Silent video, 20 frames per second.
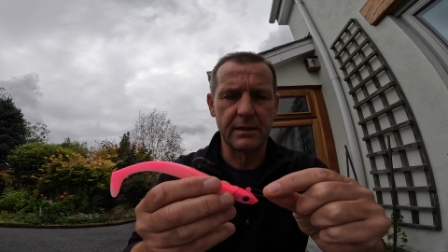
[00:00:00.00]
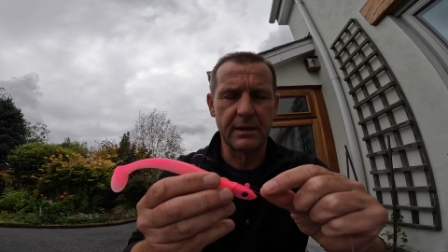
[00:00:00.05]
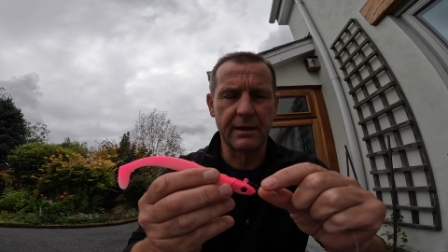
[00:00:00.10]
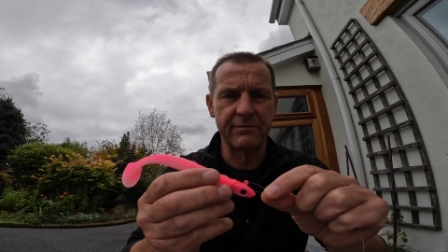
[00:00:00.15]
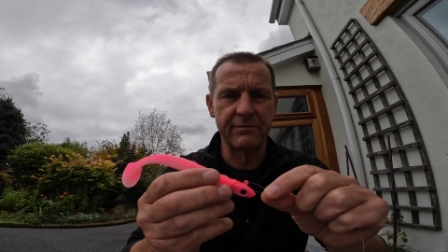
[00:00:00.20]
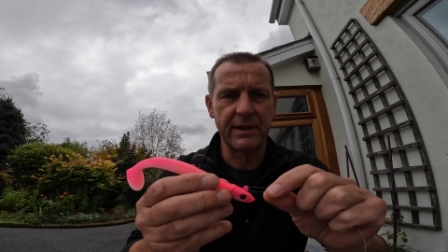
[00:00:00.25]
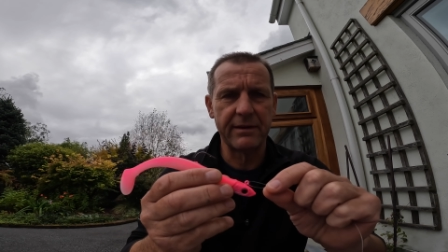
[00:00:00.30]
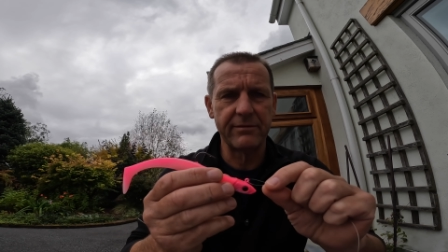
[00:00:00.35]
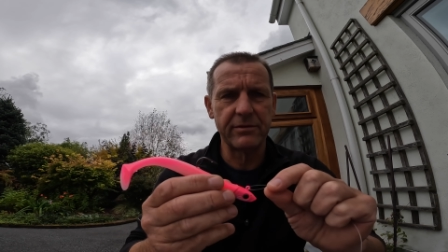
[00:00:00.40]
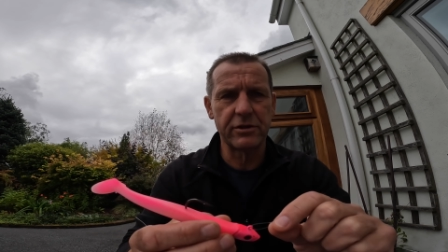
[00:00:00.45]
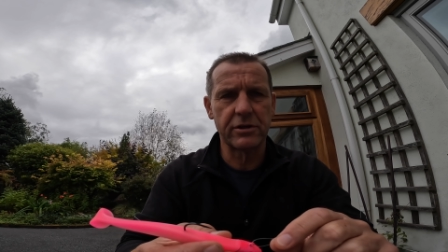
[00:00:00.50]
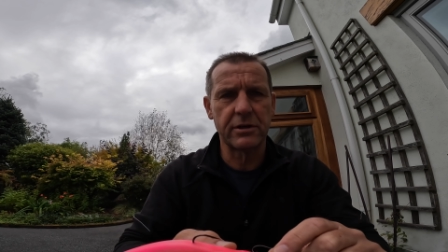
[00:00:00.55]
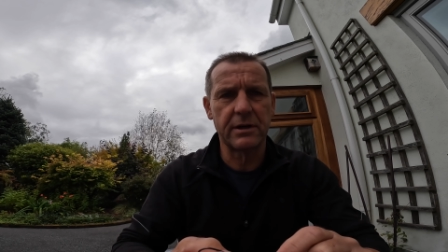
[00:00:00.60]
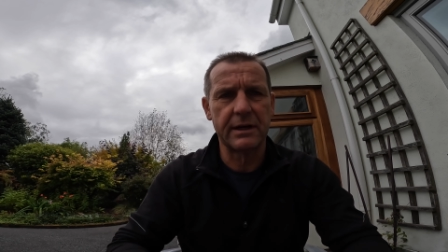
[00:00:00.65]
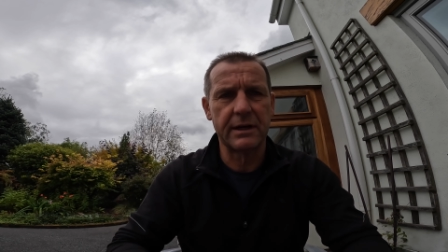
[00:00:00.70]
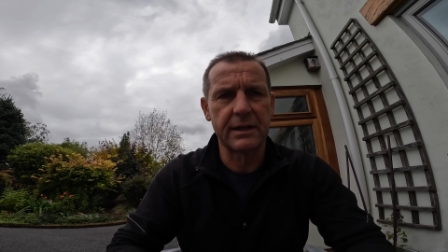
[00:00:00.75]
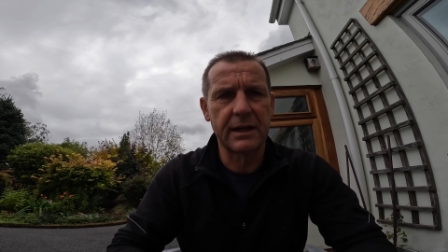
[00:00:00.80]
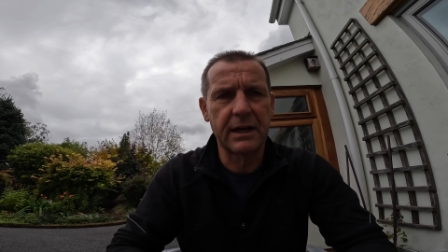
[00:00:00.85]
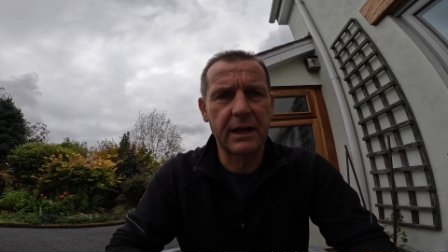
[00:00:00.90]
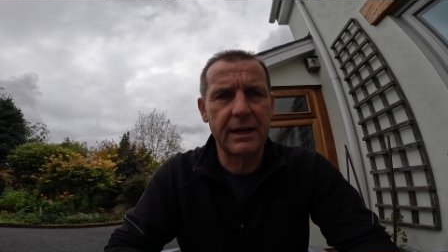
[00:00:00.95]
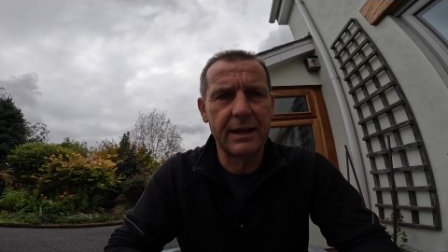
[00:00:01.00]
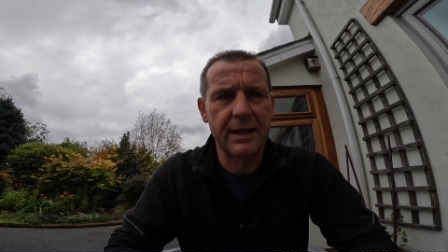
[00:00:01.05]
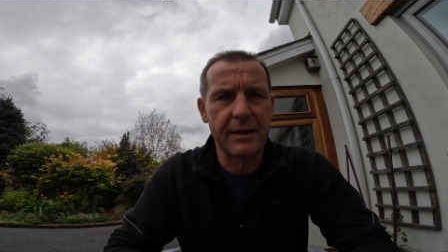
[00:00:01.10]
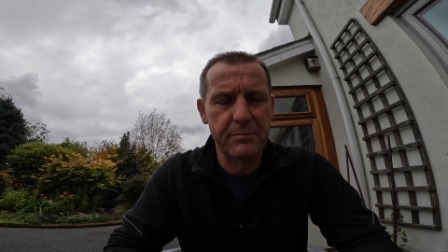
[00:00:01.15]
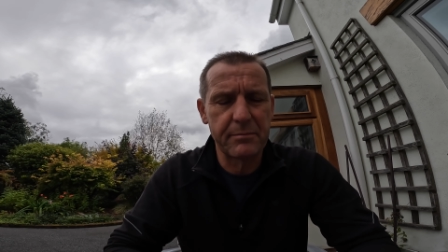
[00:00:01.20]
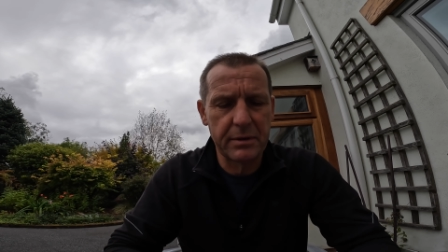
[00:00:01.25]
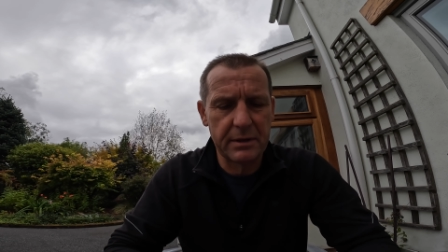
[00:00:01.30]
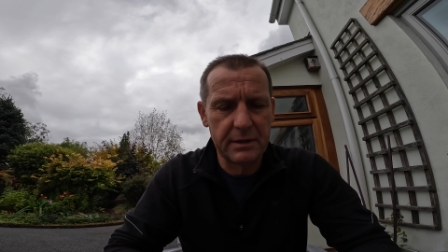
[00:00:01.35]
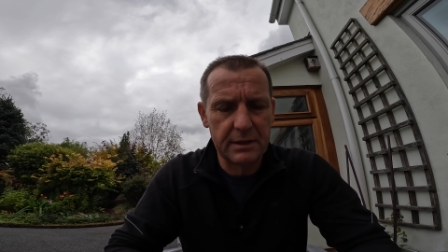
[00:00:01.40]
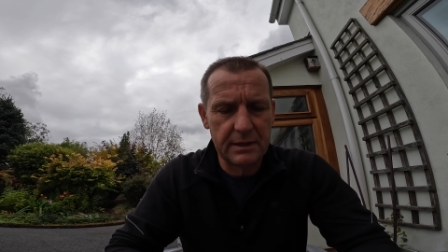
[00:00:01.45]
I've never tried a
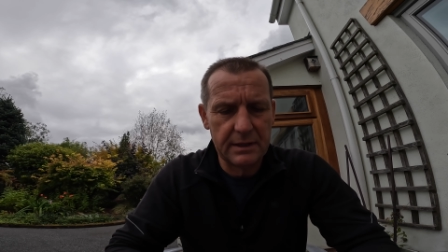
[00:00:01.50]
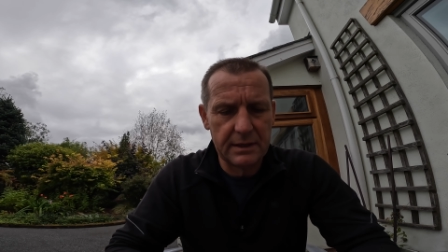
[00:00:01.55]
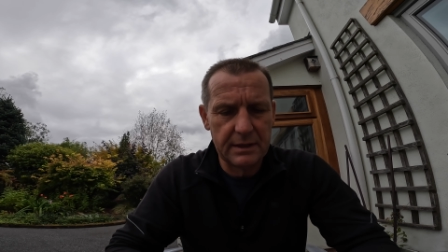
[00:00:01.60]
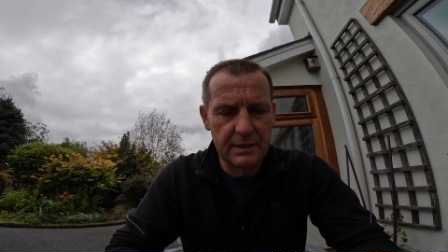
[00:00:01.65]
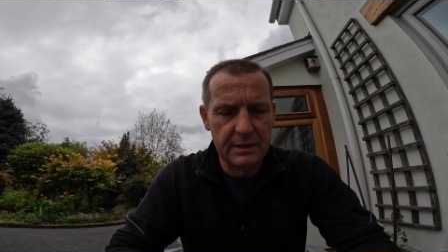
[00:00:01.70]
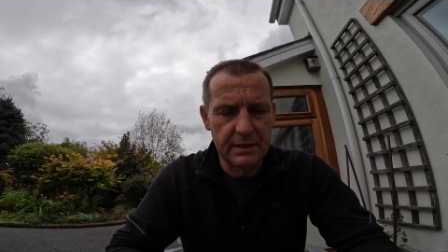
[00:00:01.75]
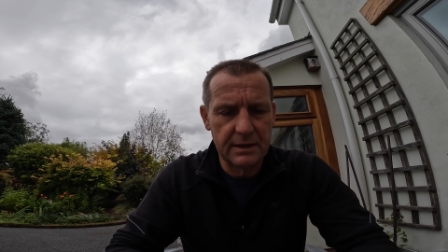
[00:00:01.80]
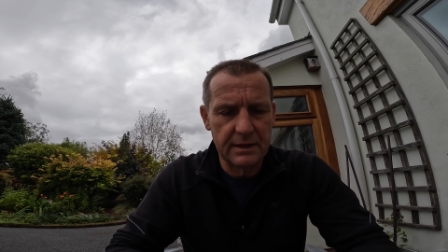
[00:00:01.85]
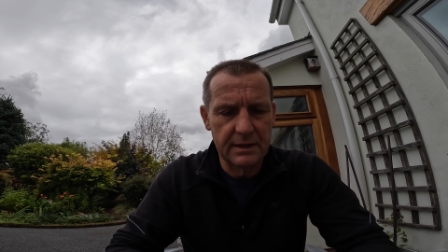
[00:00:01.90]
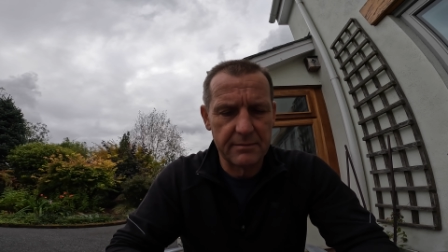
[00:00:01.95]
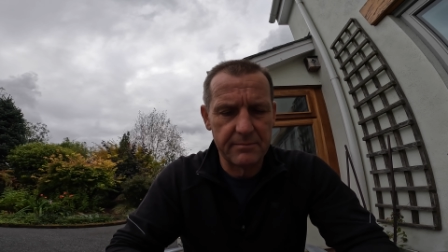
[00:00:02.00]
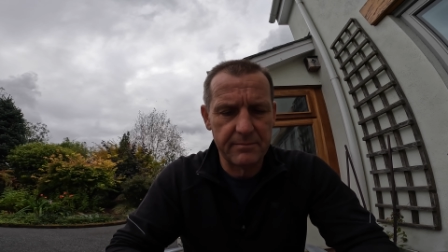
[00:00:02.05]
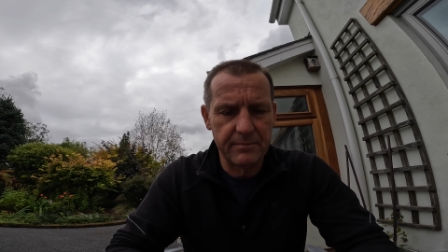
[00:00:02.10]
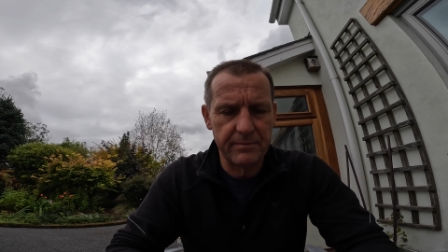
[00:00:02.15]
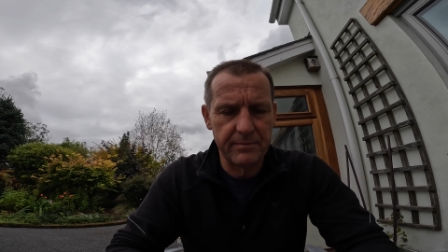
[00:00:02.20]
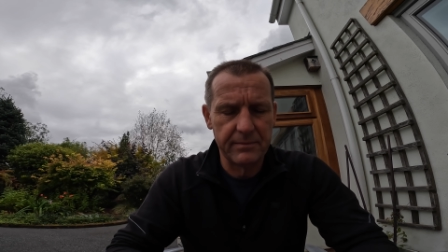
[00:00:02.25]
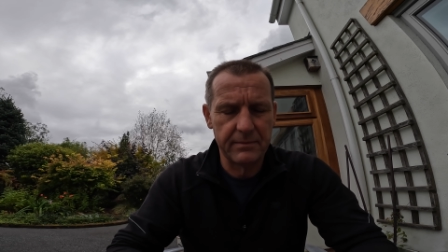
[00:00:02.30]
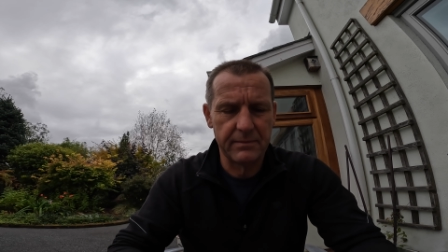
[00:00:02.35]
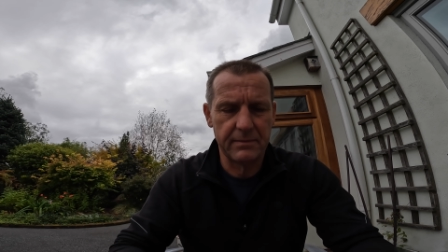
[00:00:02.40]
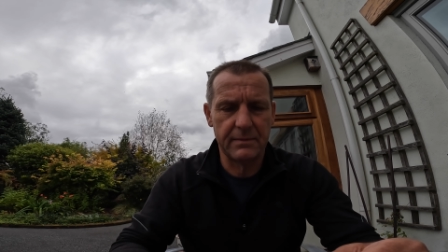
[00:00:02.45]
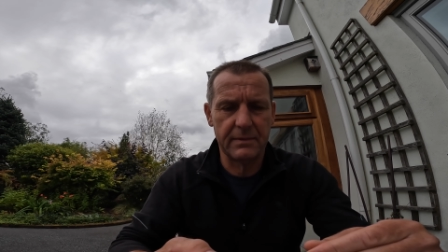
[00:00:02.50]
clip. Um,